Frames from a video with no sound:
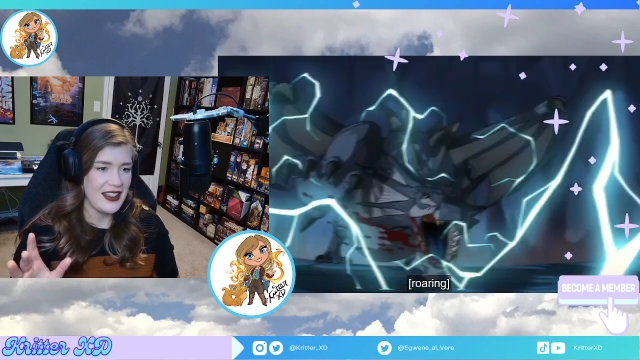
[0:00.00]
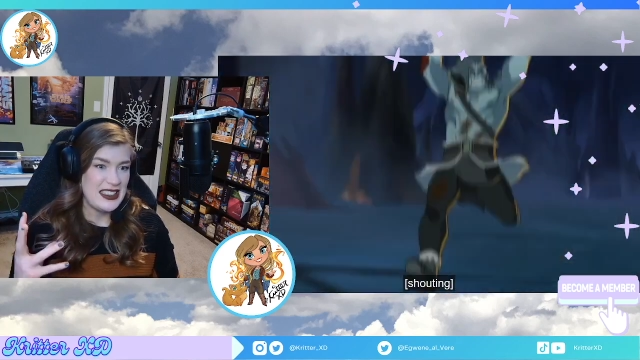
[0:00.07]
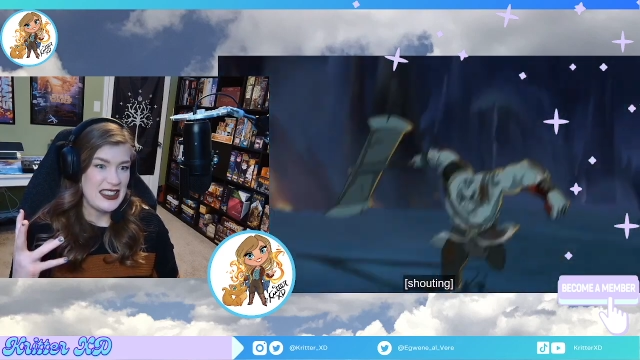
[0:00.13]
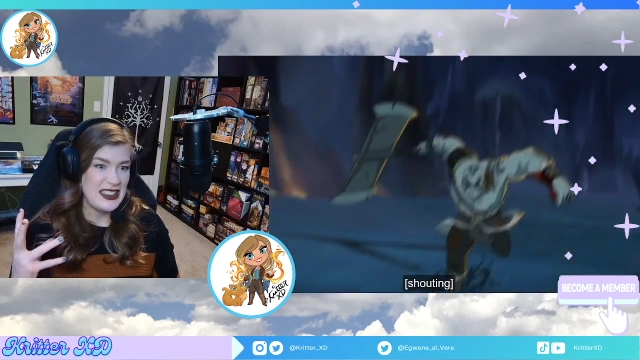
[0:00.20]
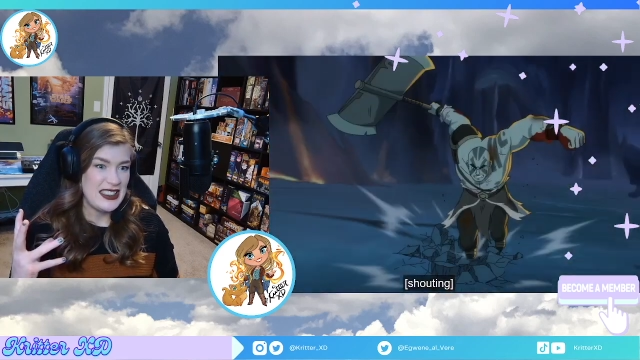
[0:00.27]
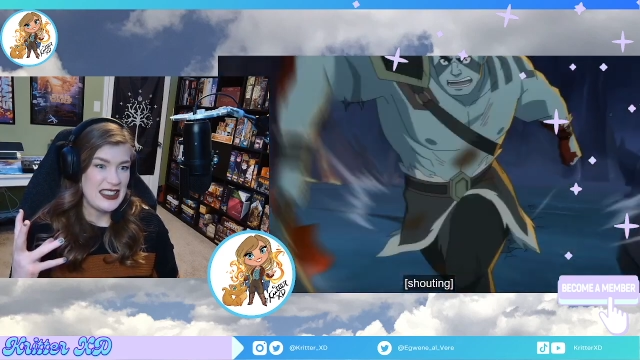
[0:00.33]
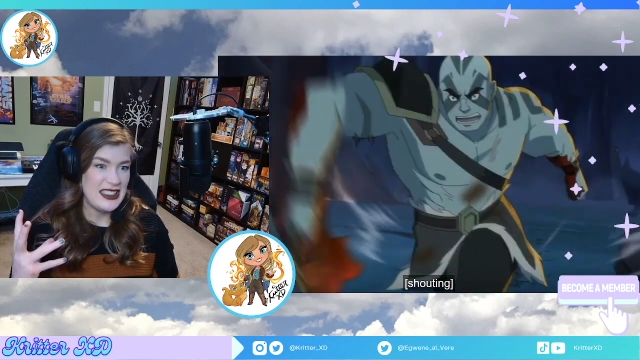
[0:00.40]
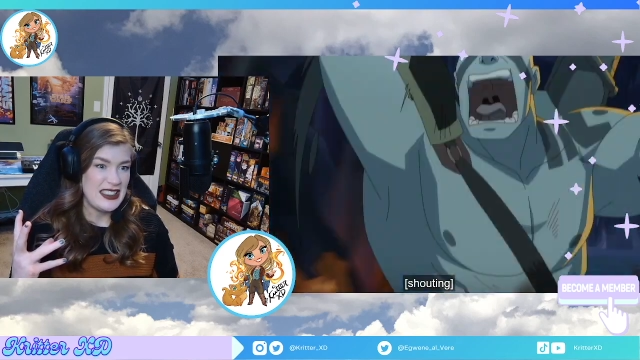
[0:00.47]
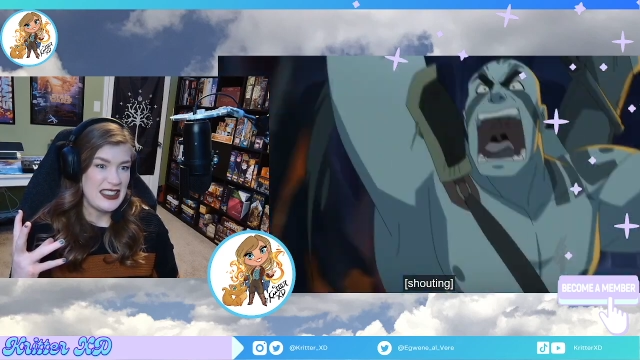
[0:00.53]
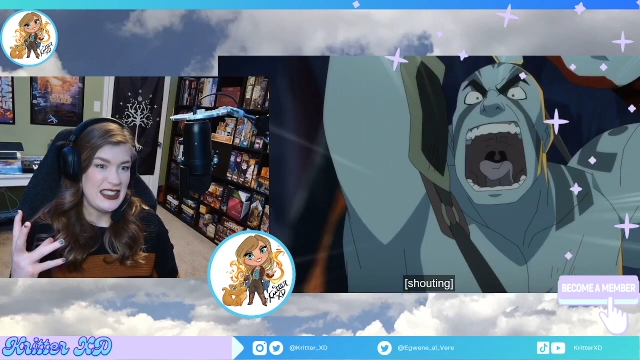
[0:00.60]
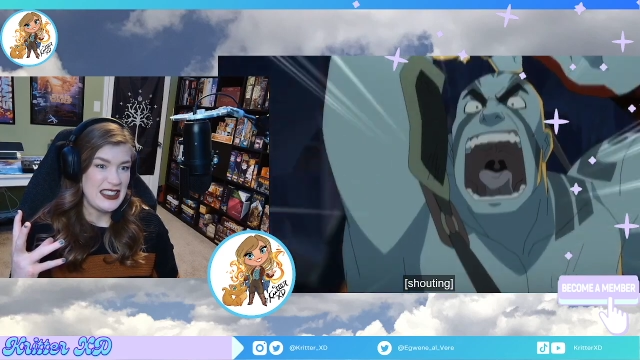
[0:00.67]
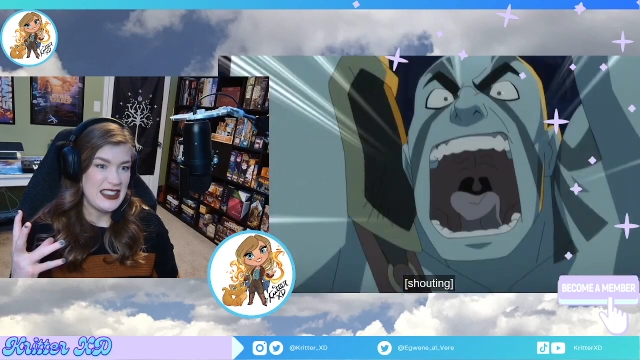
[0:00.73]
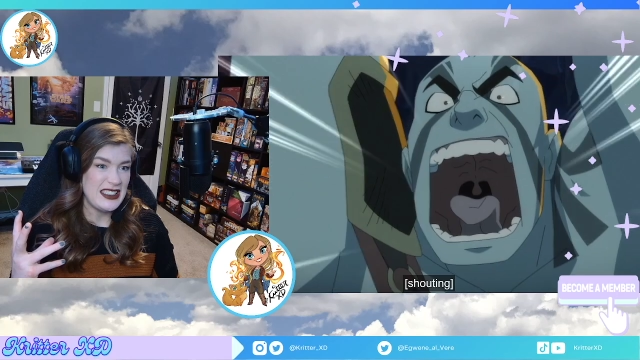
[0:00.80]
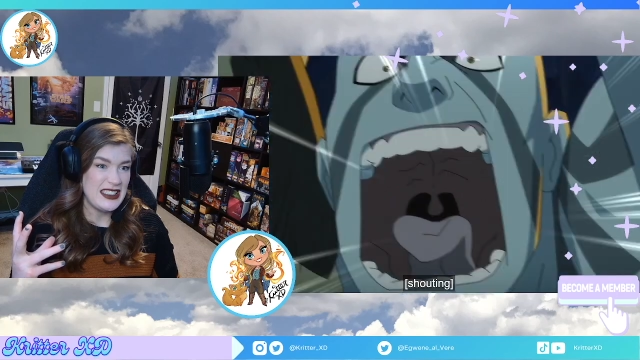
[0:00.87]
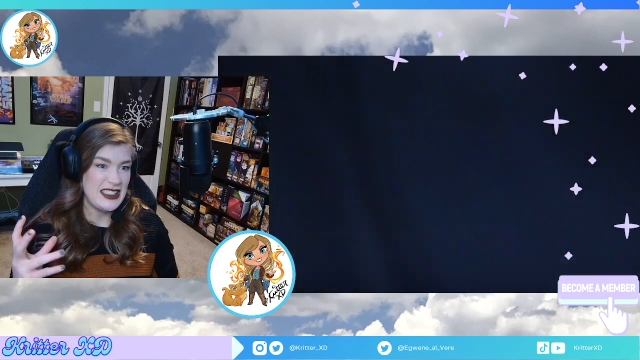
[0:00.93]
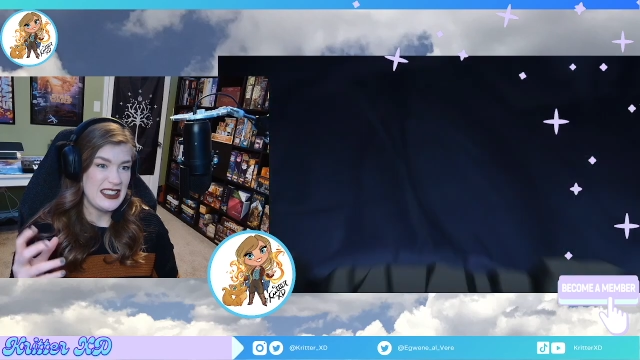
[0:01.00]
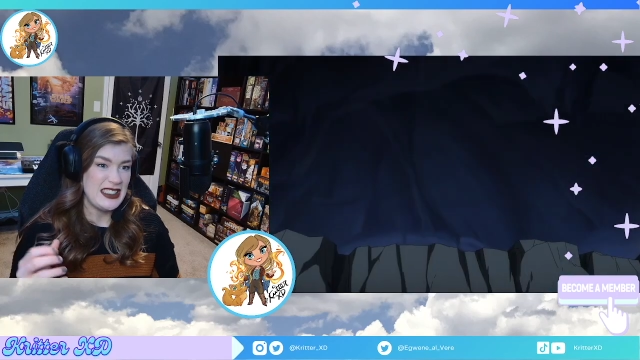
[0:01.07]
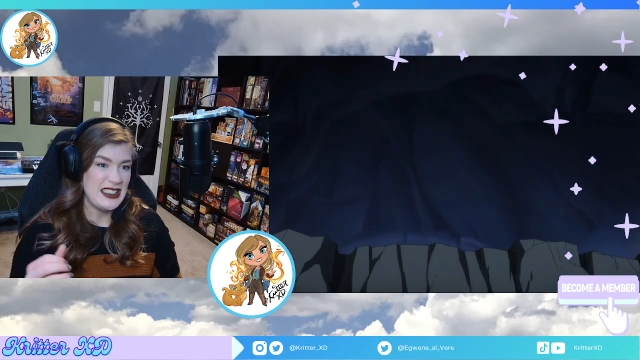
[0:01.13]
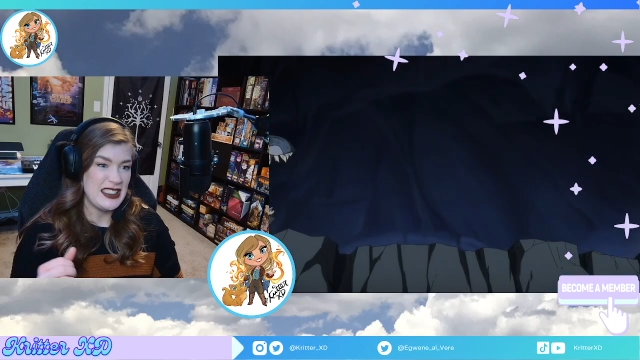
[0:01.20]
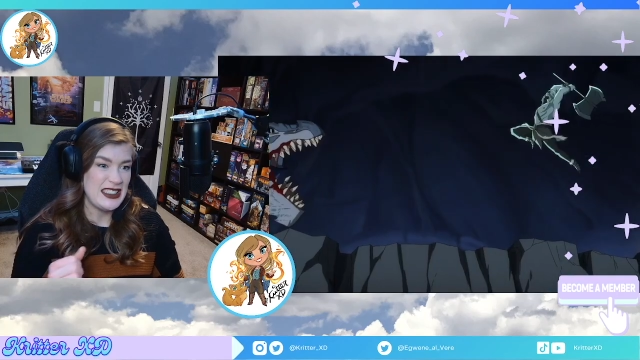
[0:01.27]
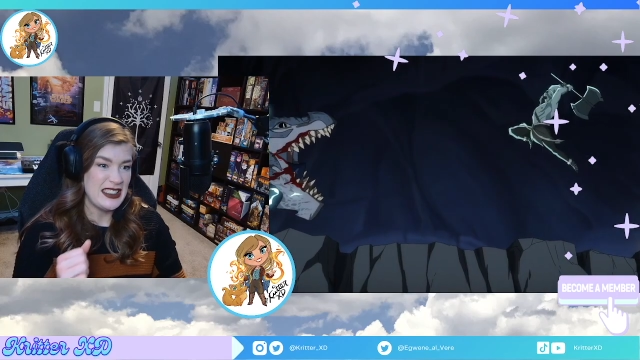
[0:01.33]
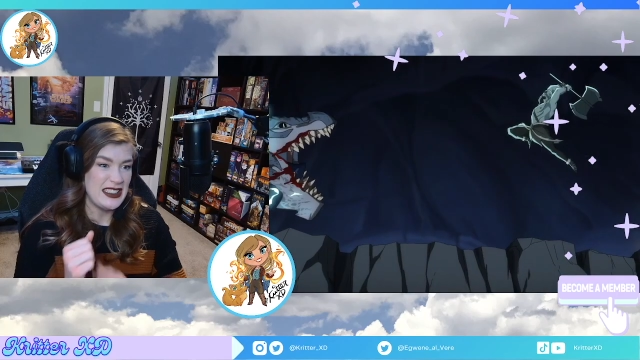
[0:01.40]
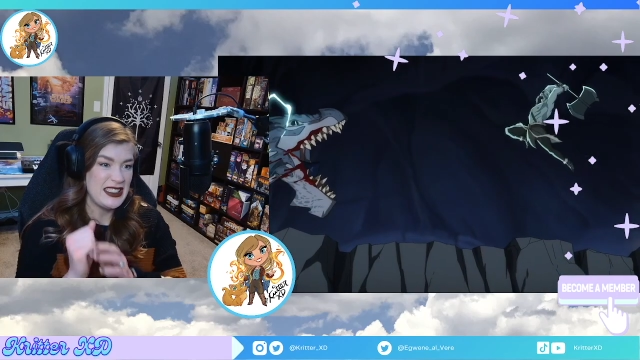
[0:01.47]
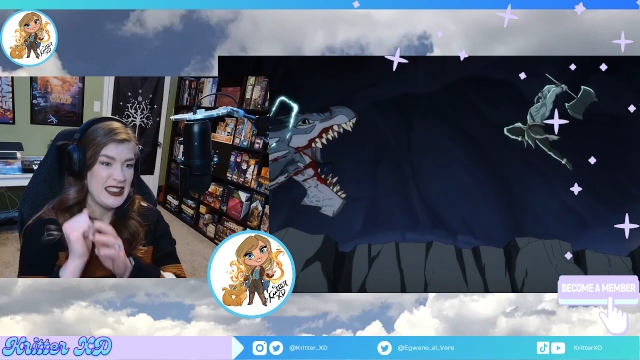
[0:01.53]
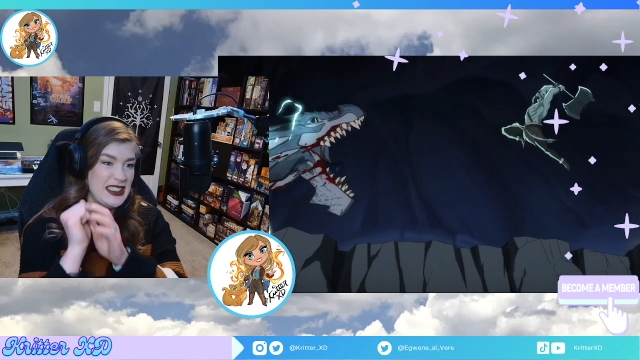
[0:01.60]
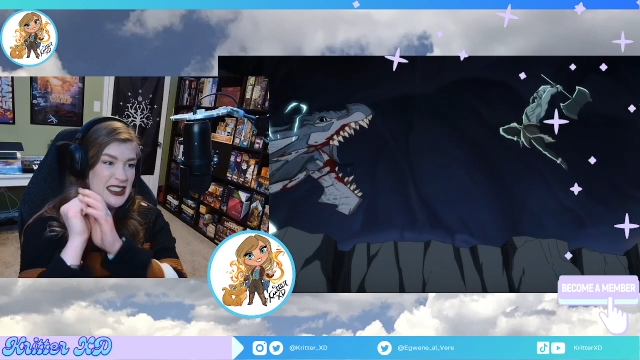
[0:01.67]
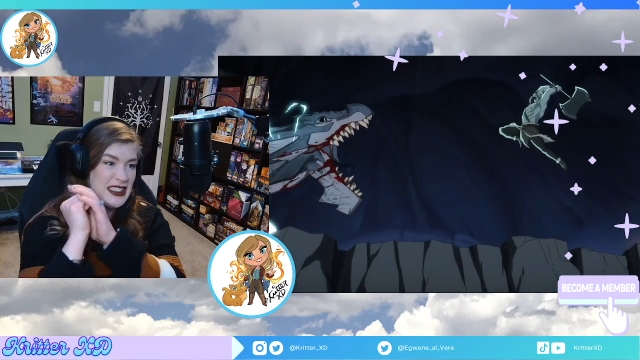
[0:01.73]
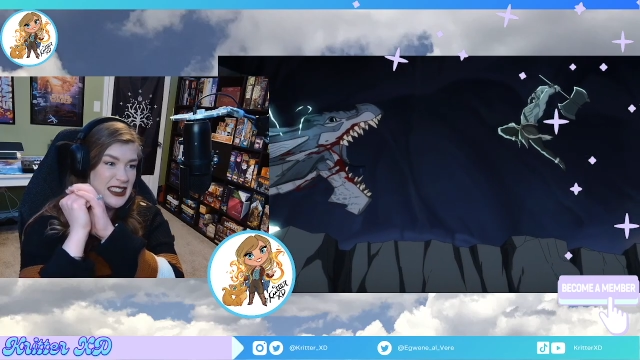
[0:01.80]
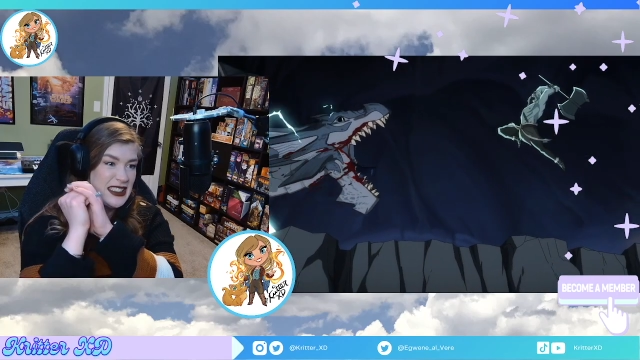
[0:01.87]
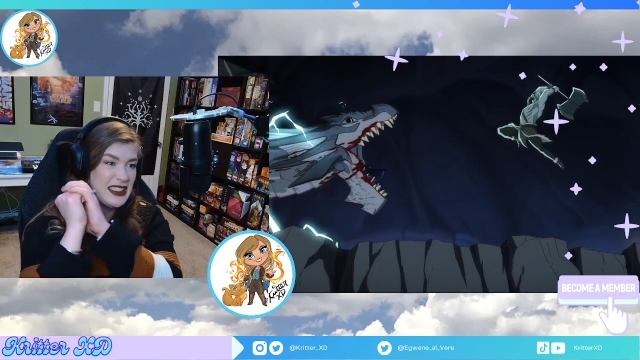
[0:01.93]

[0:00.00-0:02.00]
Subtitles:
(silence)